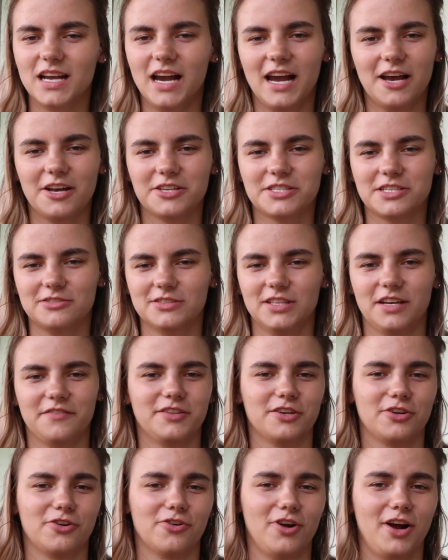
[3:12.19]
I also
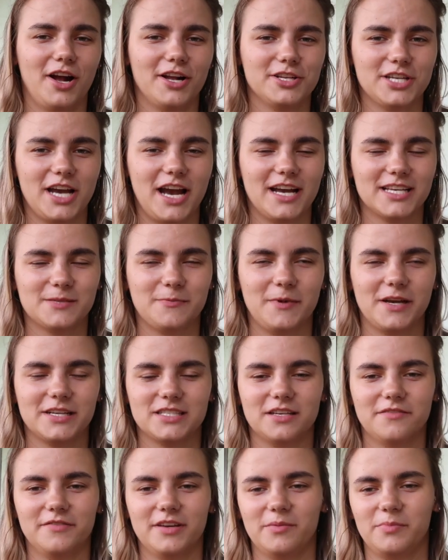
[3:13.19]
love the garage
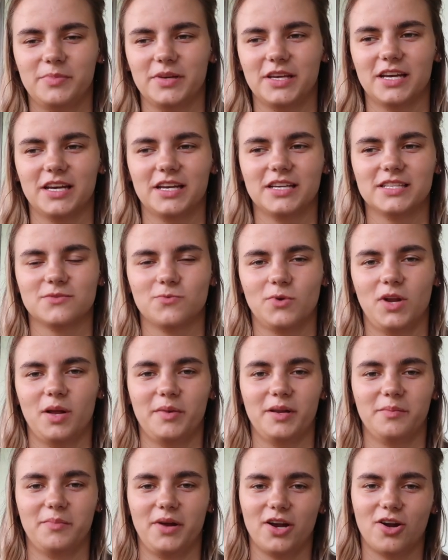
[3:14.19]
aspect of it because when
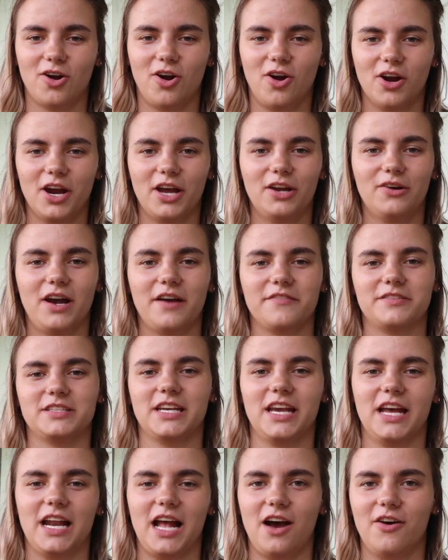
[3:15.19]
I'm in my car, I don't have to
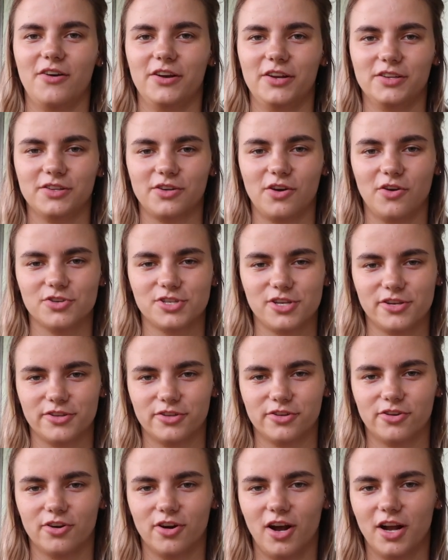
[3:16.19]
get out and go shut
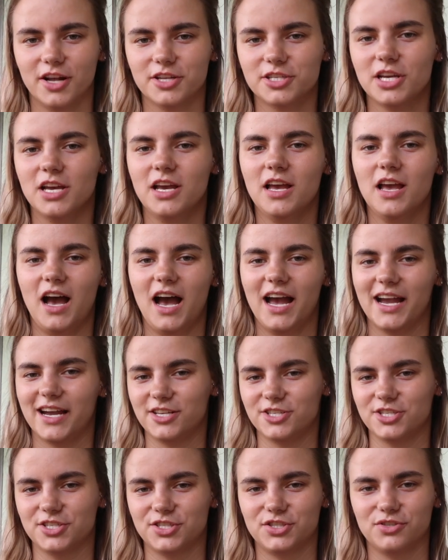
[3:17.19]
the garage. I
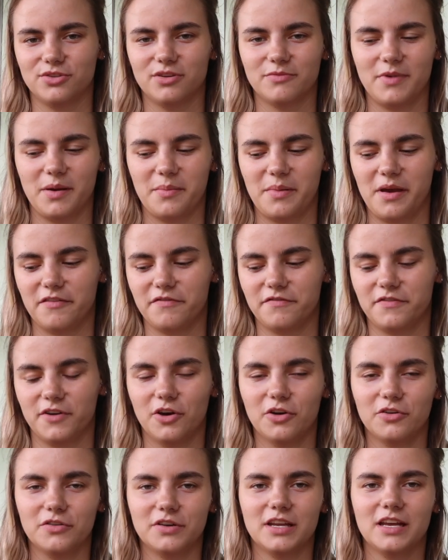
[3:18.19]
can just do it by my
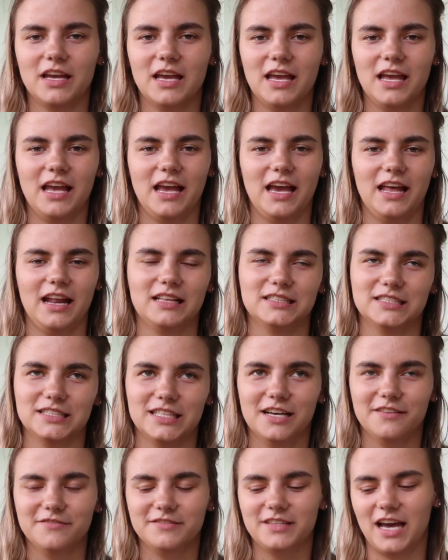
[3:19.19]
phone, and I
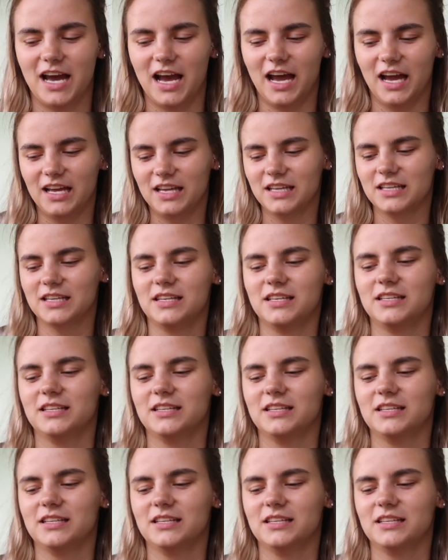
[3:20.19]
love that.